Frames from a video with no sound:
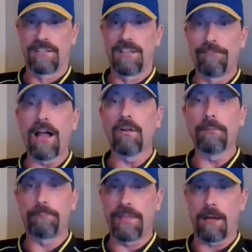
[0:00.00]

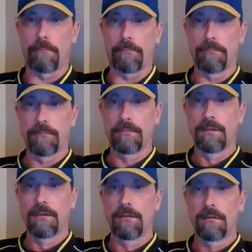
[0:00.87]
Develop them.
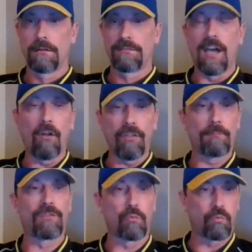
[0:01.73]
Tell
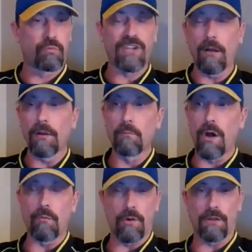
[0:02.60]
them
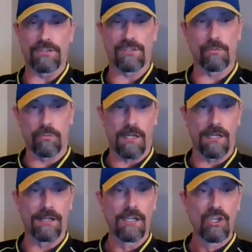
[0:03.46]
what routes to
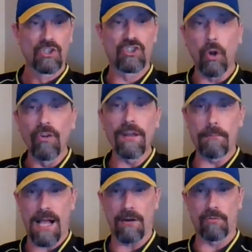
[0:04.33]
run. Show
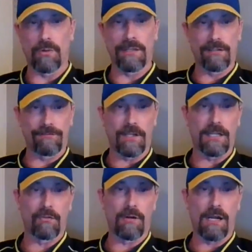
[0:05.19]
them how to run their
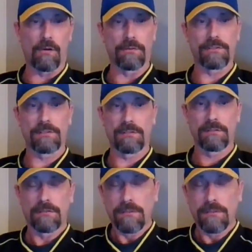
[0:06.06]
fucking routes.